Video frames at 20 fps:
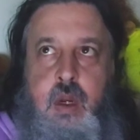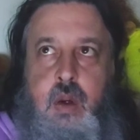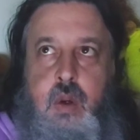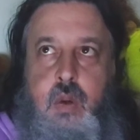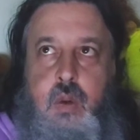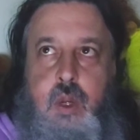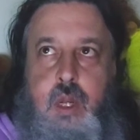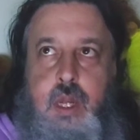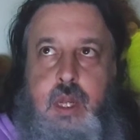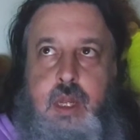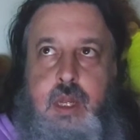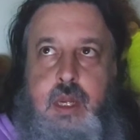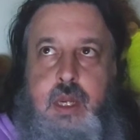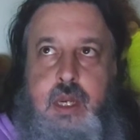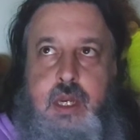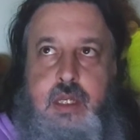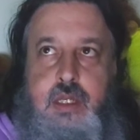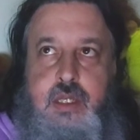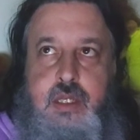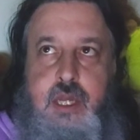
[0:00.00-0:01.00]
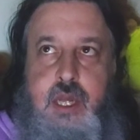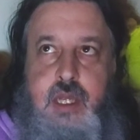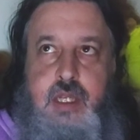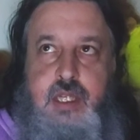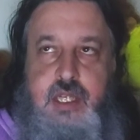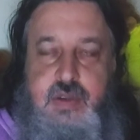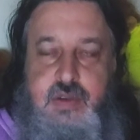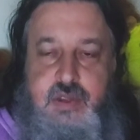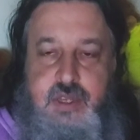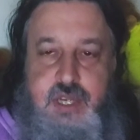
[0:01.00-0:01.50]
While it is uh,
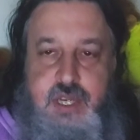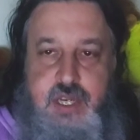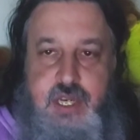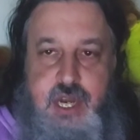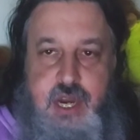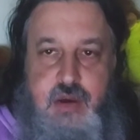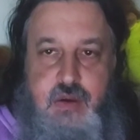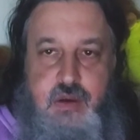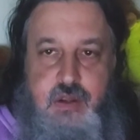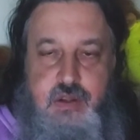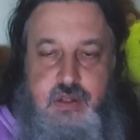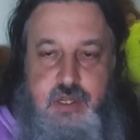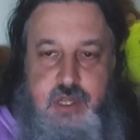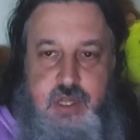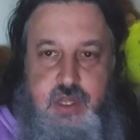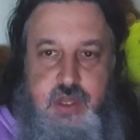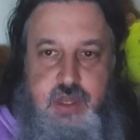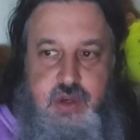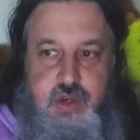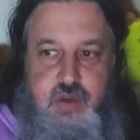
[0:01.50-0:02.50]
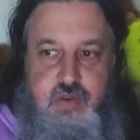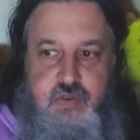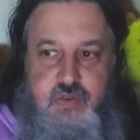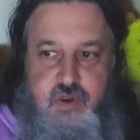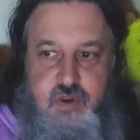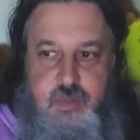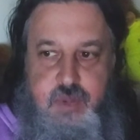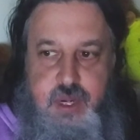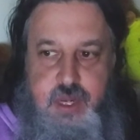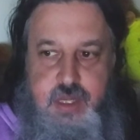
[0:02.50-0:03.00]
17 hours and
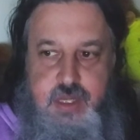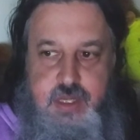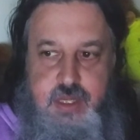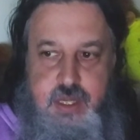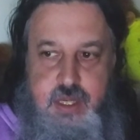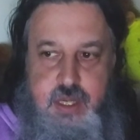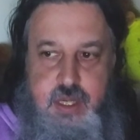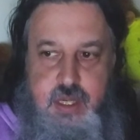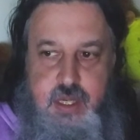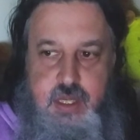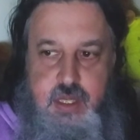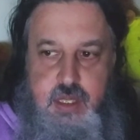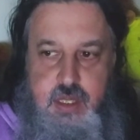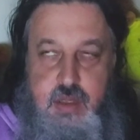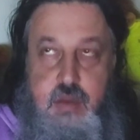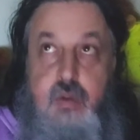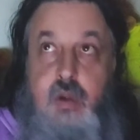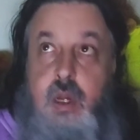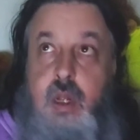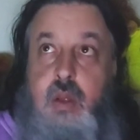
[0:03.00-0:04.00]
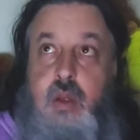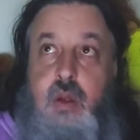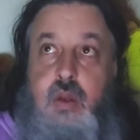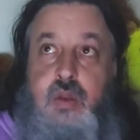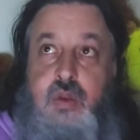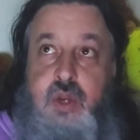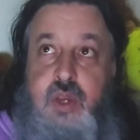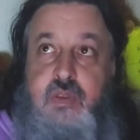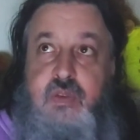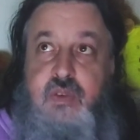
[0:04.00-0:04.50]
34 minutes in, oh no,
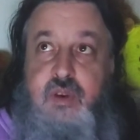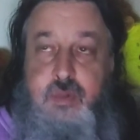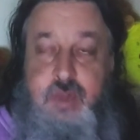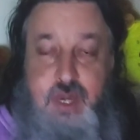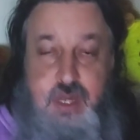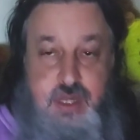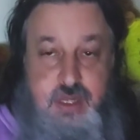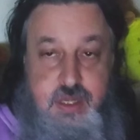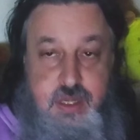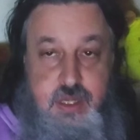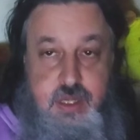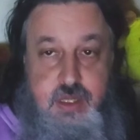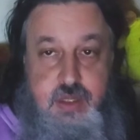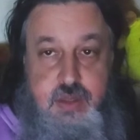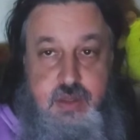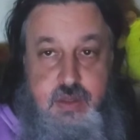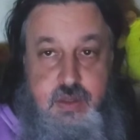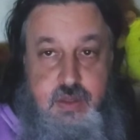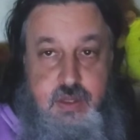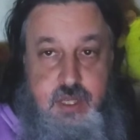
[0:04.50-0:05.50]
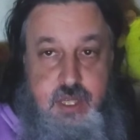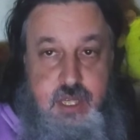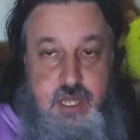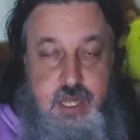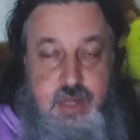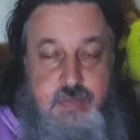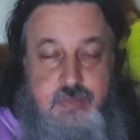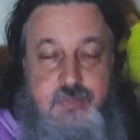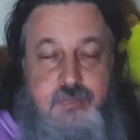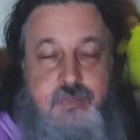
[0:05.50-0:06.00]
24 minutes into
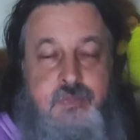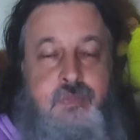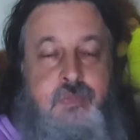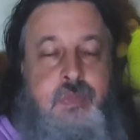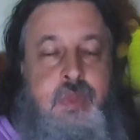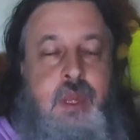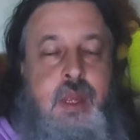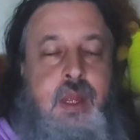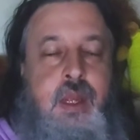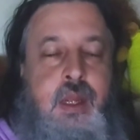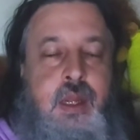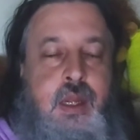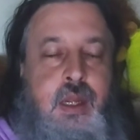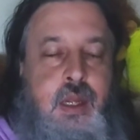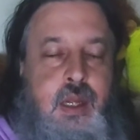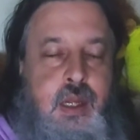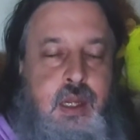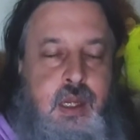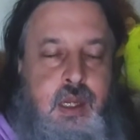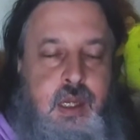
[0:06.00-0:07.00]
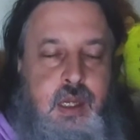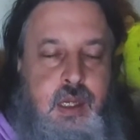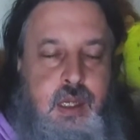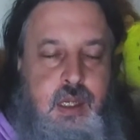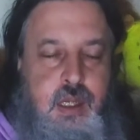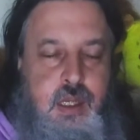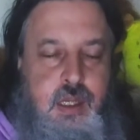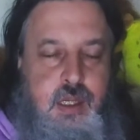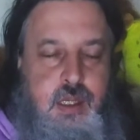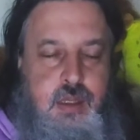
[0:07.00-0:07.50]
the uh,
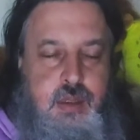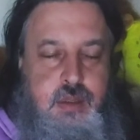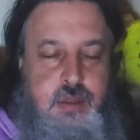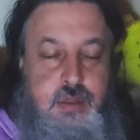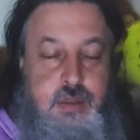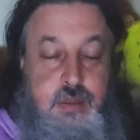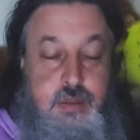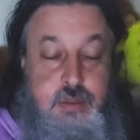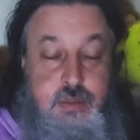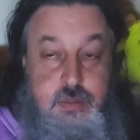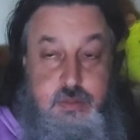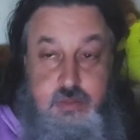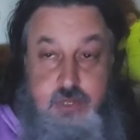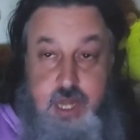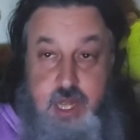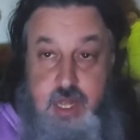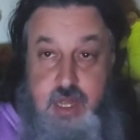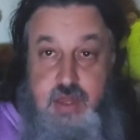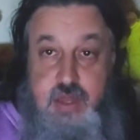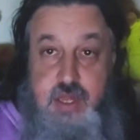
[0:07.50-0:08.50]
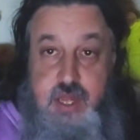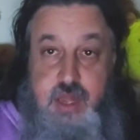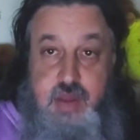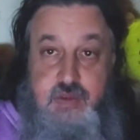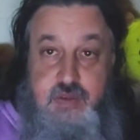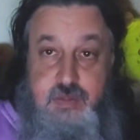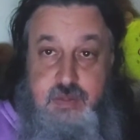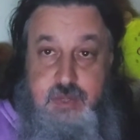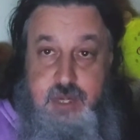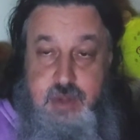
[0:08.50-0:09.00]
10th uh, day
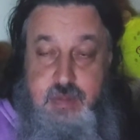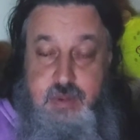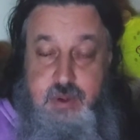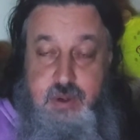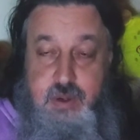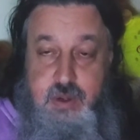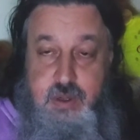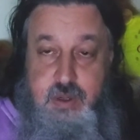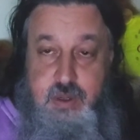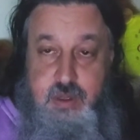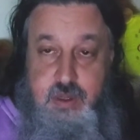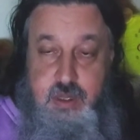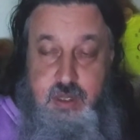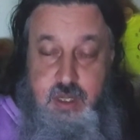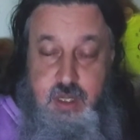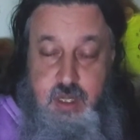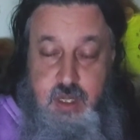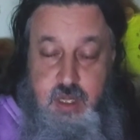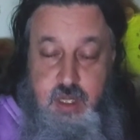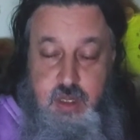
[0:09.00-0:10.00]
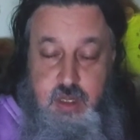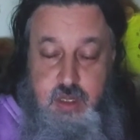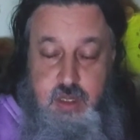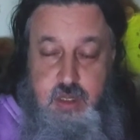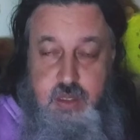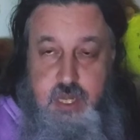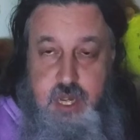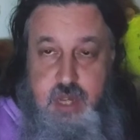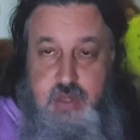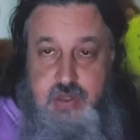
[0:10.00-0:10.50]
of September
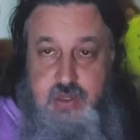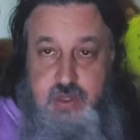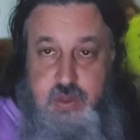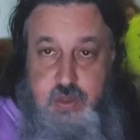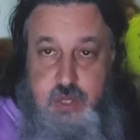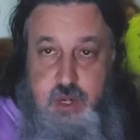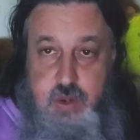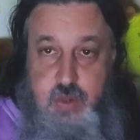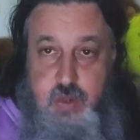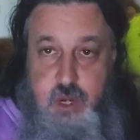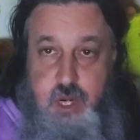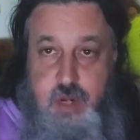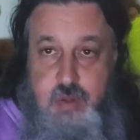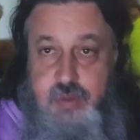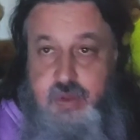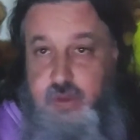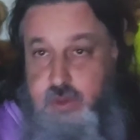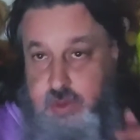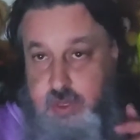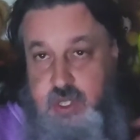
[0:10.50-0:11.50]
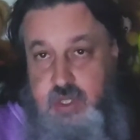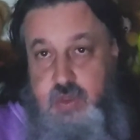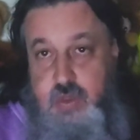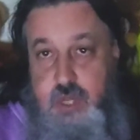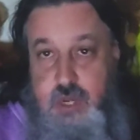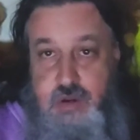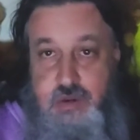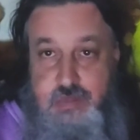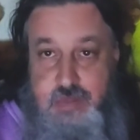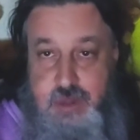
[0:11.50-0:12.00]
2021. I'm doing this
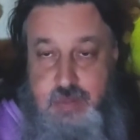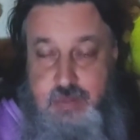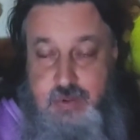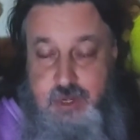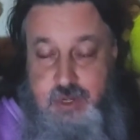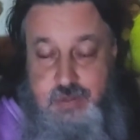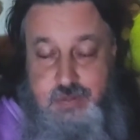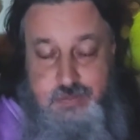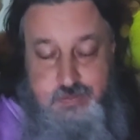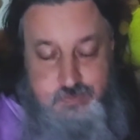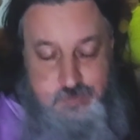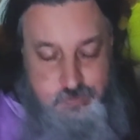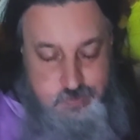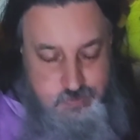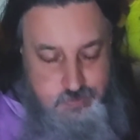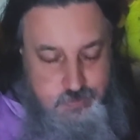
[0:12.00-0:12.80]
while I remember it.